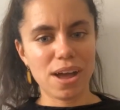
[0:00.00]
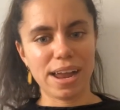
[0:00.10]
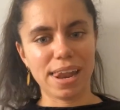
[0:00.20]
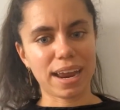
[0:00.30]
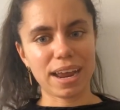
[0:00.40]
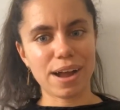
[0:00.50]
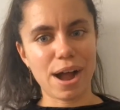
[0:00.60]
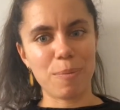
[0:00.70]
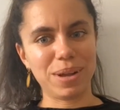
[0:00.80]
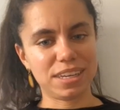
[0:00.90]
like
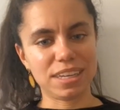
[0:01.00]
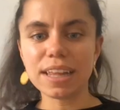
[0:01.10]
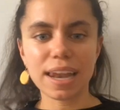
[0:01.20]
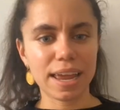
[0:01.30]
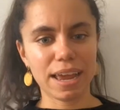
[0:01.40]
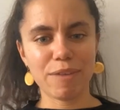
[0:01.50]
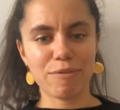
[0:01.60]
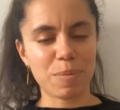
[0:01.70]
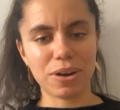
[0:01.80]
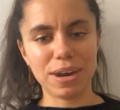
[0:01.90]
how much detail I gave
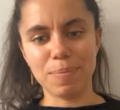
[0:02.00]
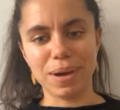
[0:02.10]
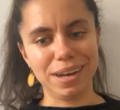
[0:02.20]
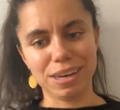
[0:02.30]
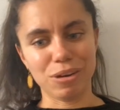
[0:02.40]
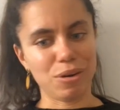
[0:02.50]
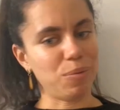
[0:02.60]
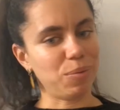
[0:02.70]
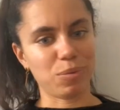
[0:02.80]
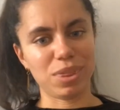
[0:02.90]
about it, but you know it
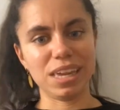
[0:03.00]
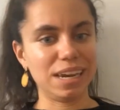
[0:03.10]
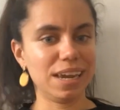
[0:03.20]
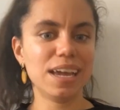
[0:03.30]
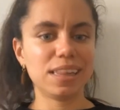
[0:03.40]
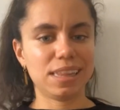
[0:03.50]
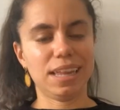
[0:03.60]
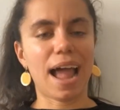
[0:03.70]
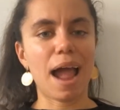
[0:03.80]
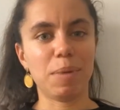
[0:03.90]
was within the
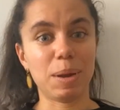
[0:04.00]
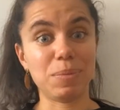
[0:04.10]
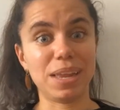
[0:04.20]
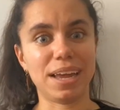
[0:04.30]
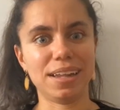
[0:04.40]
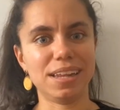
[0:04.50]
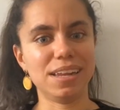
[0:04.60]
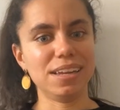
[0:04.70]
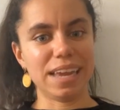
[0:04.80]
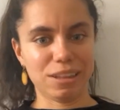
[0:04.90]
timeline that
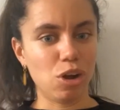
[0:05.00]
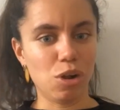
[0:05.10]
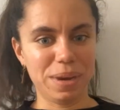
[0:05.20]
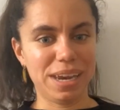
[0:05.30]
they told me.